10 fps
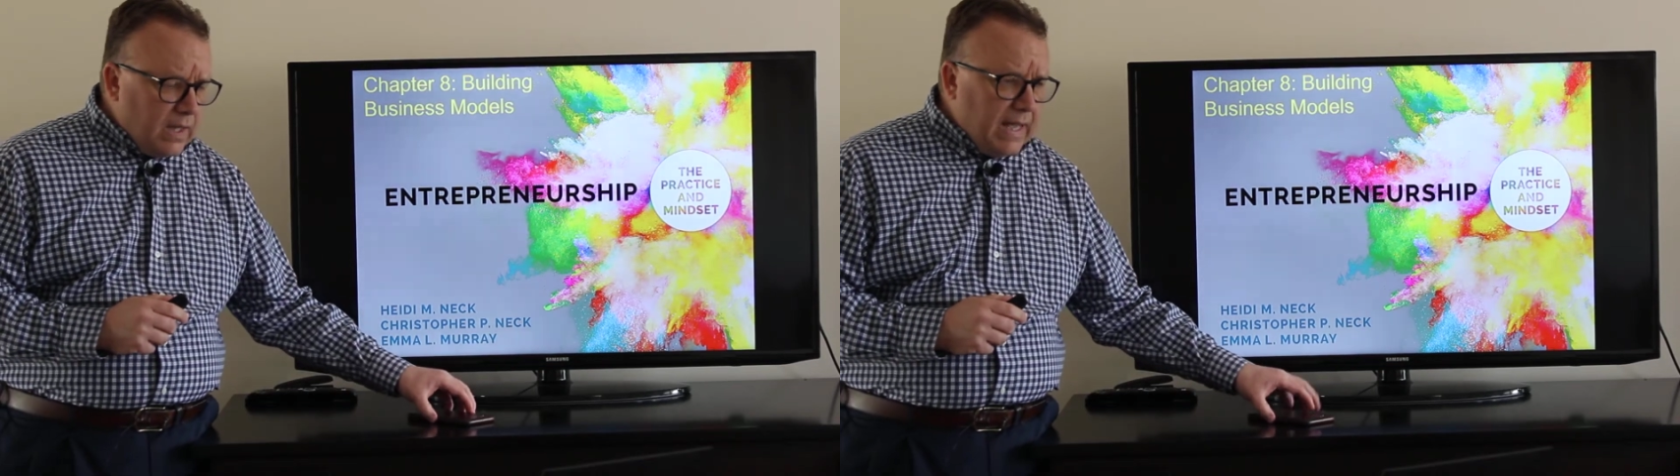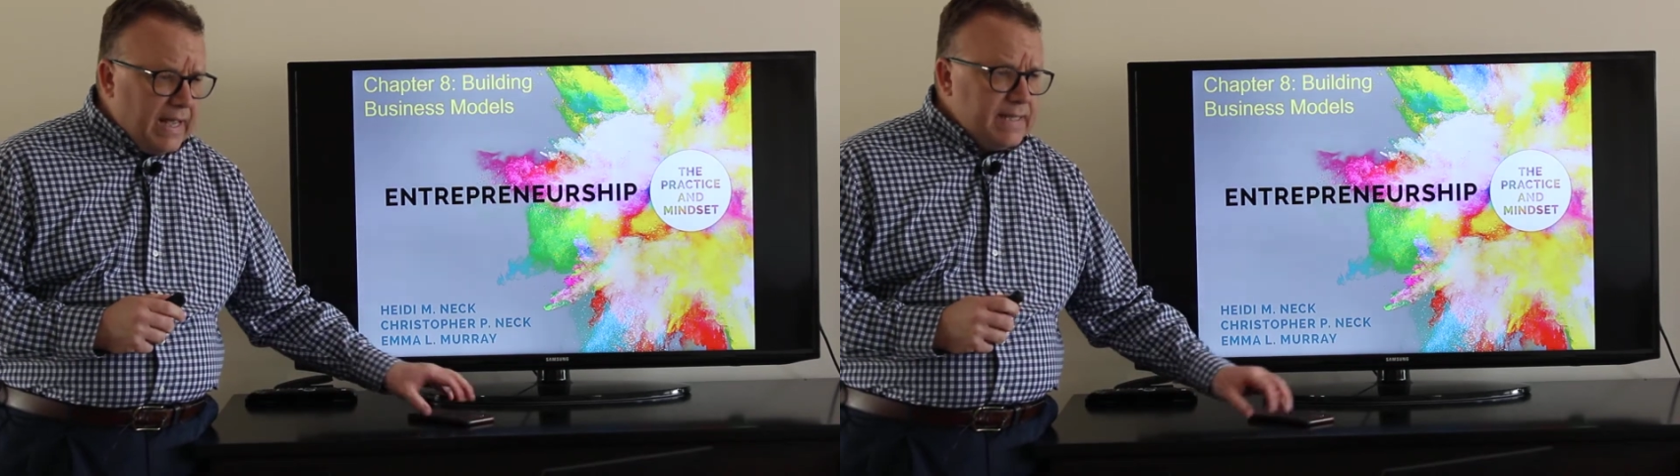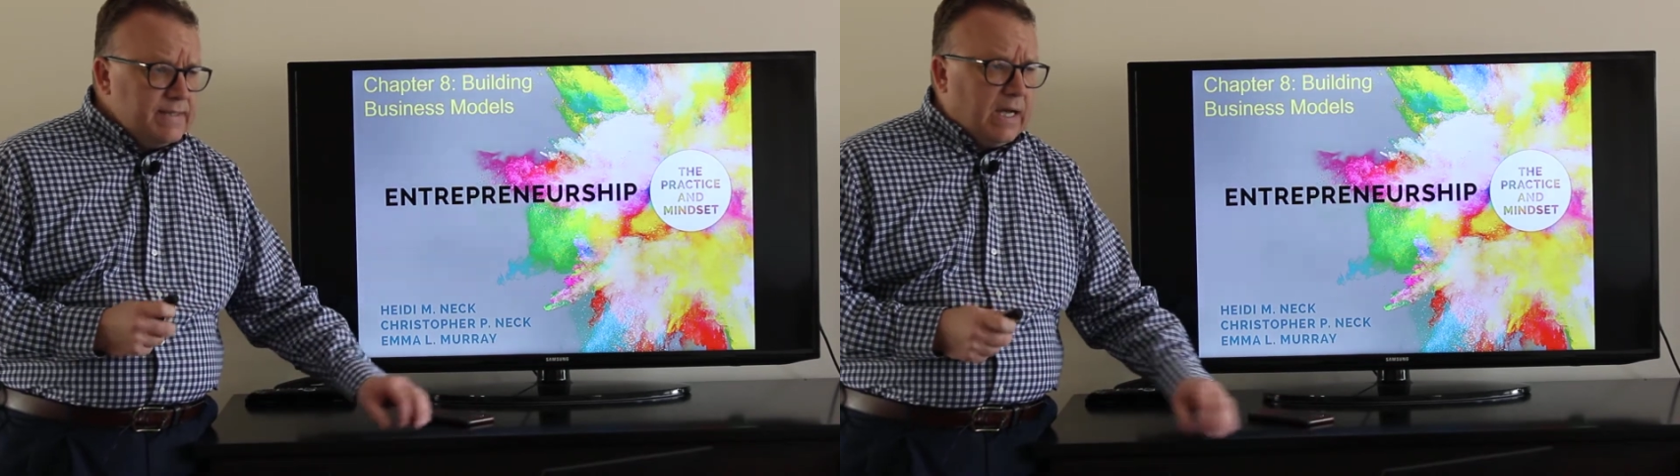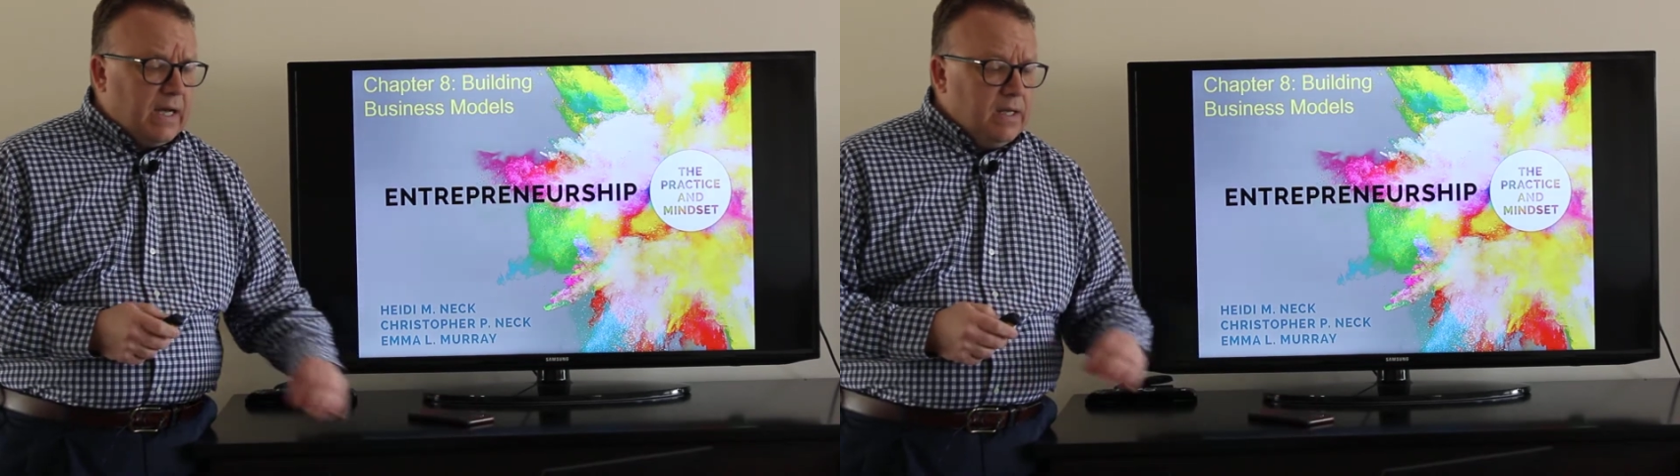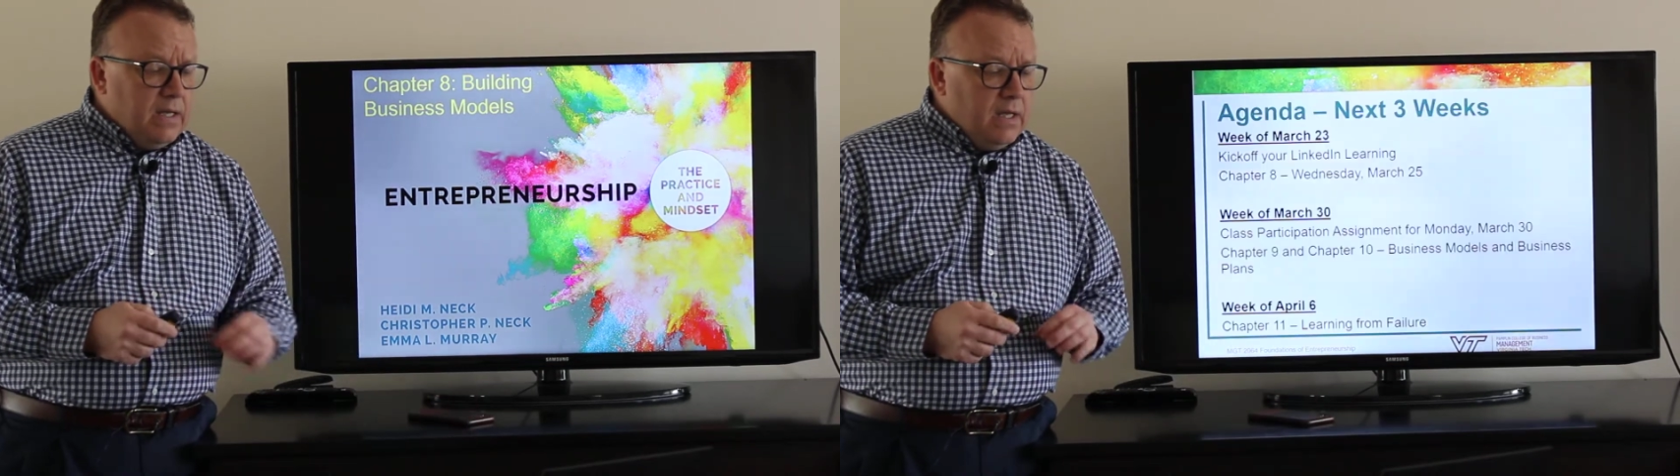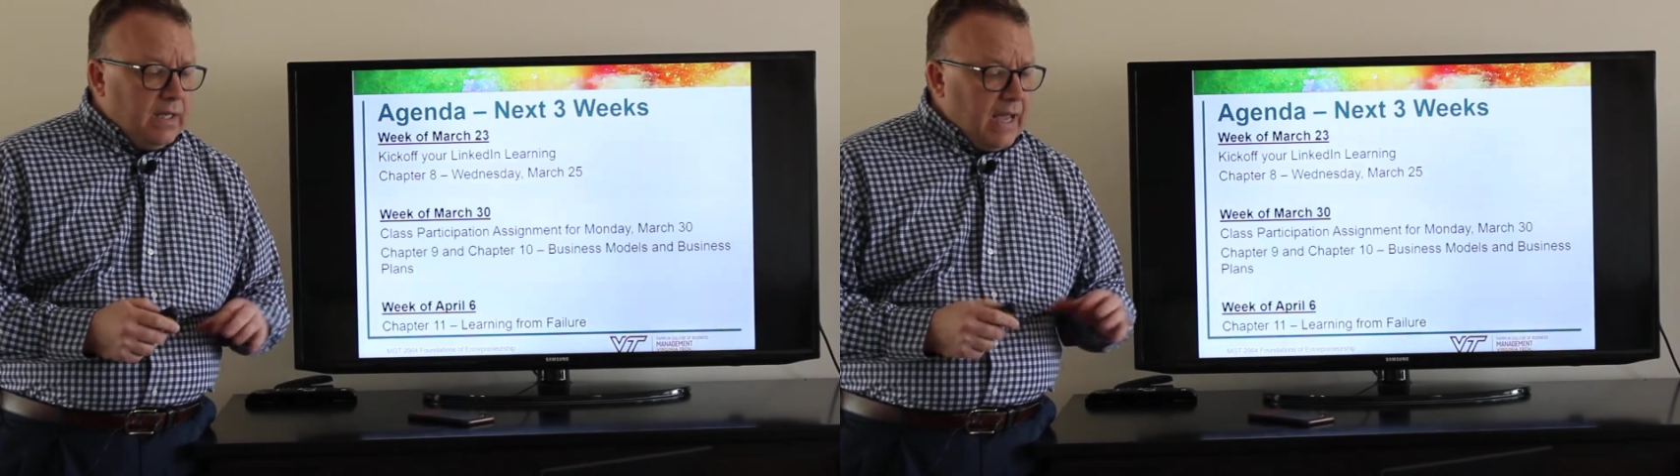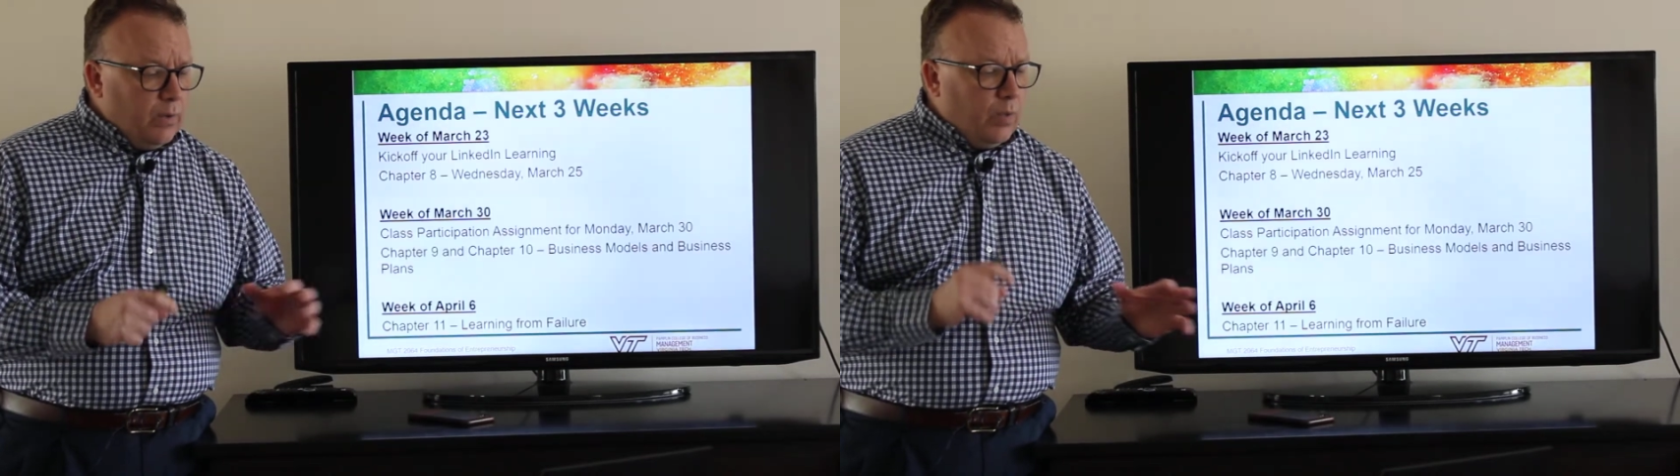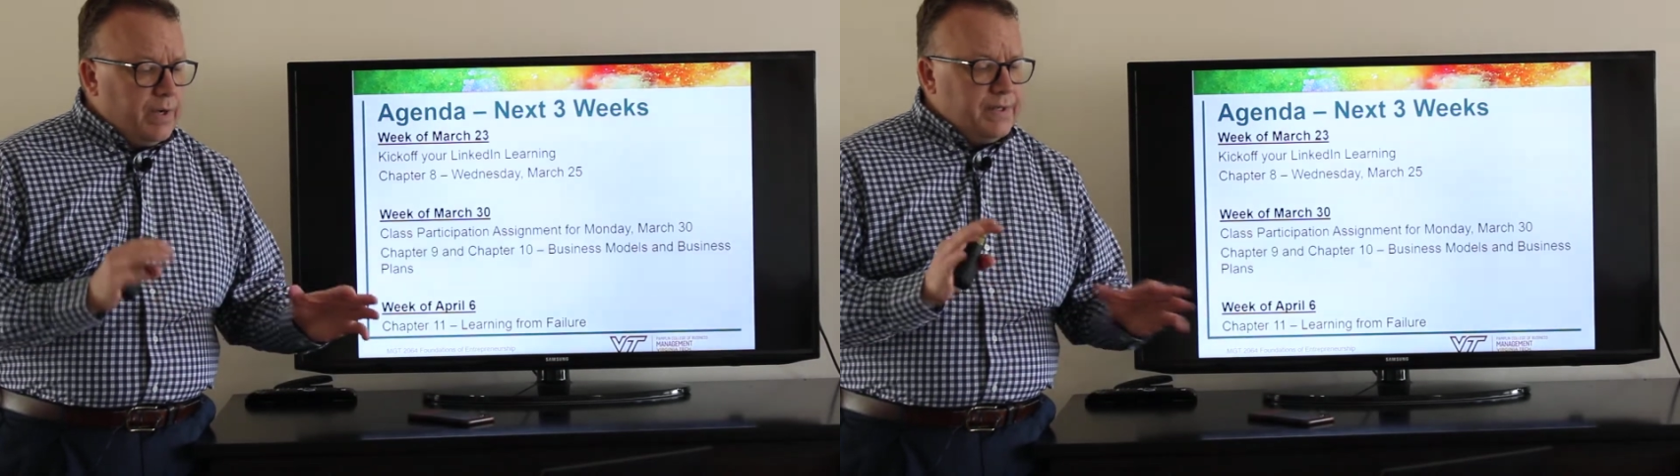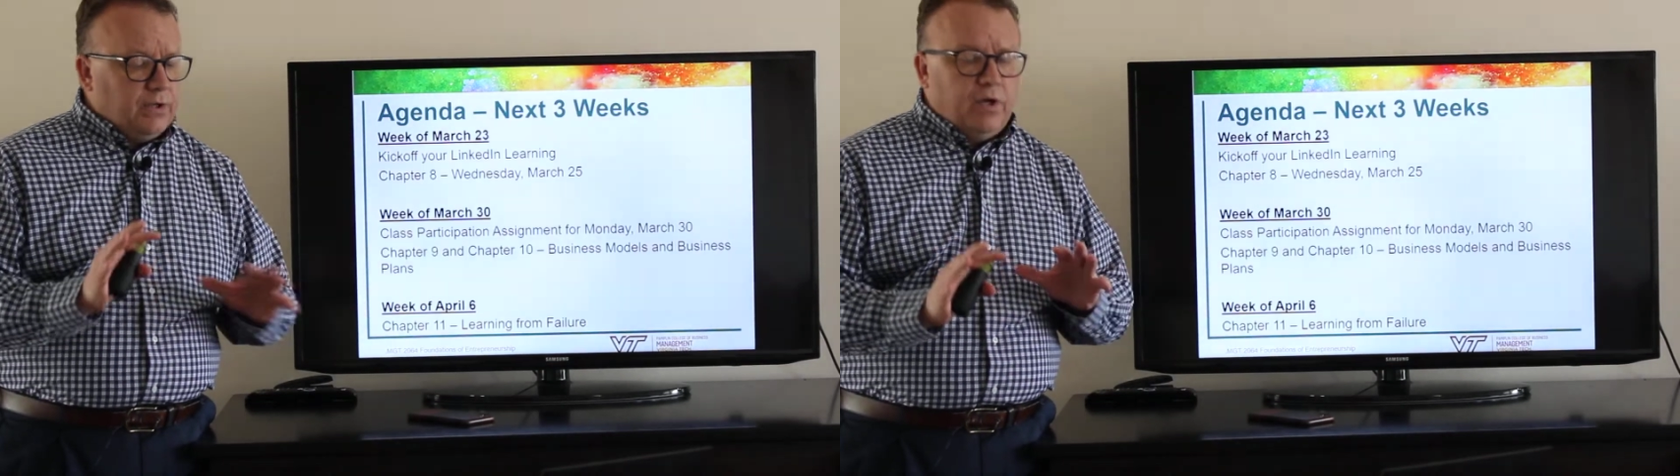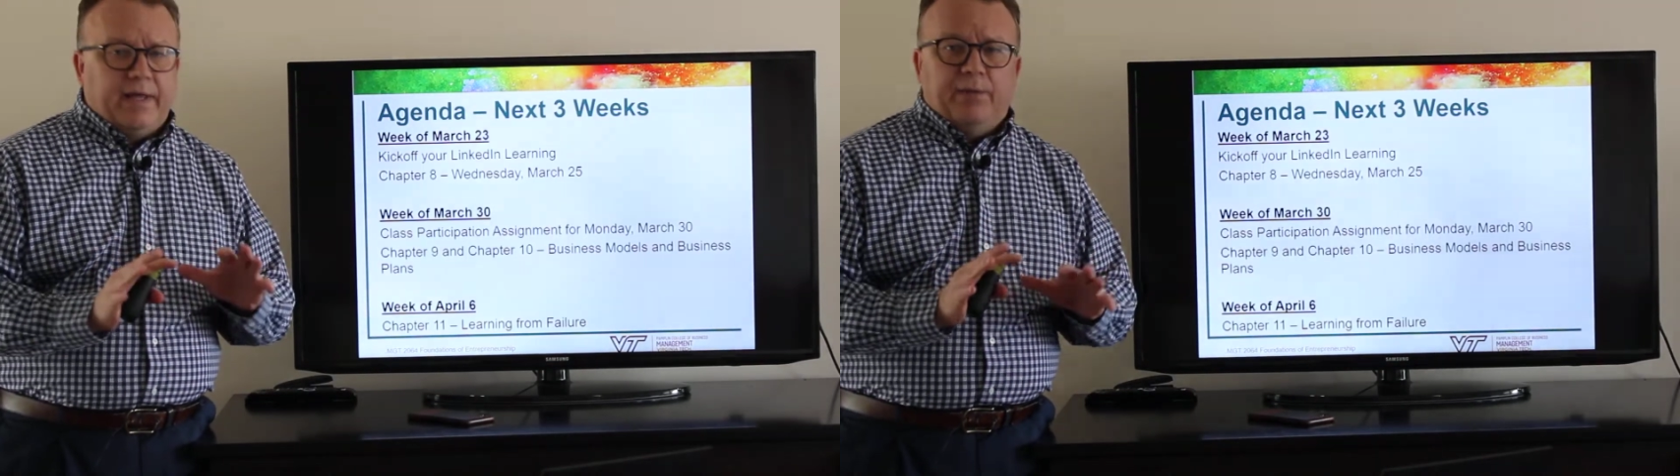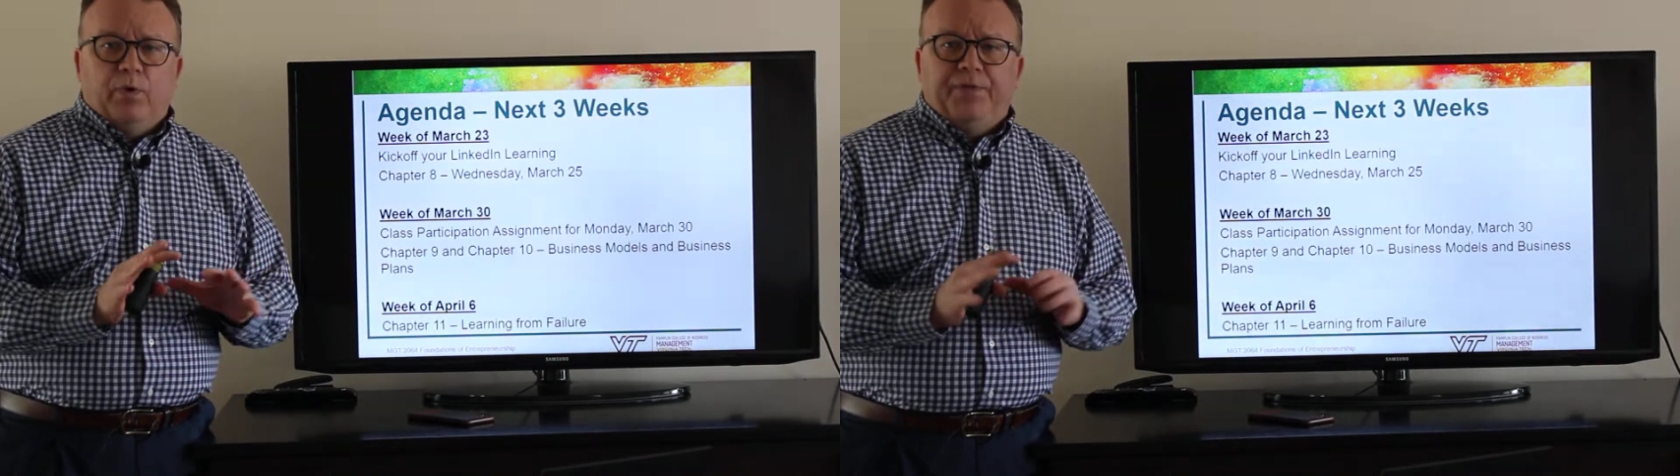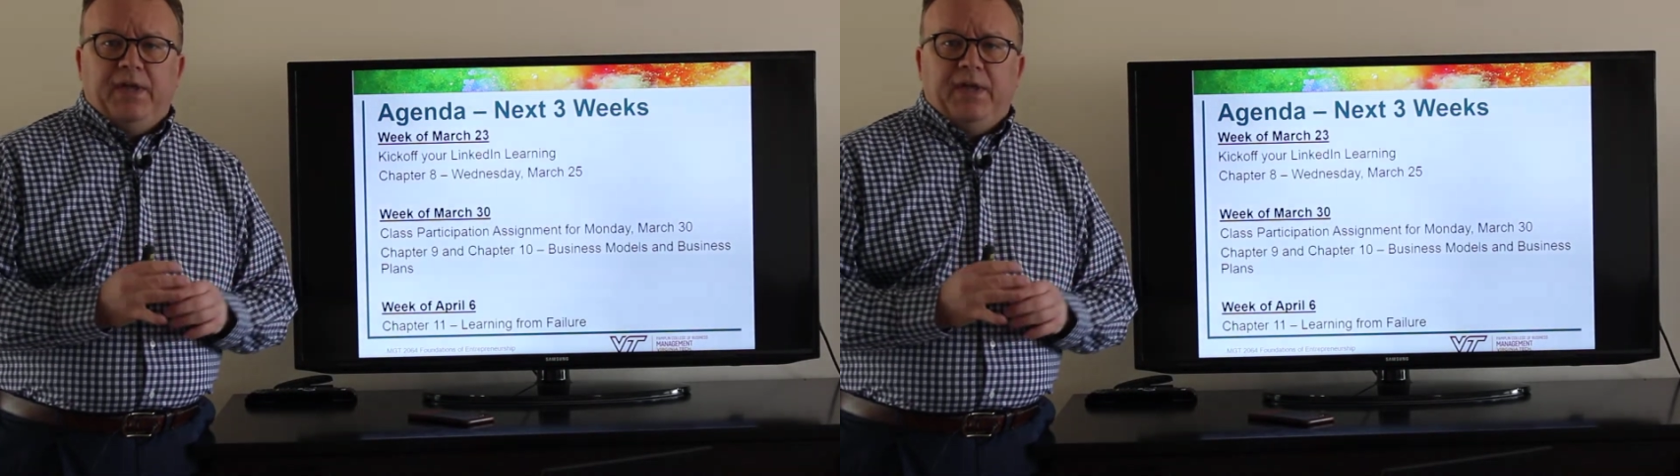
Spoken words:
And kind of wanted to look at what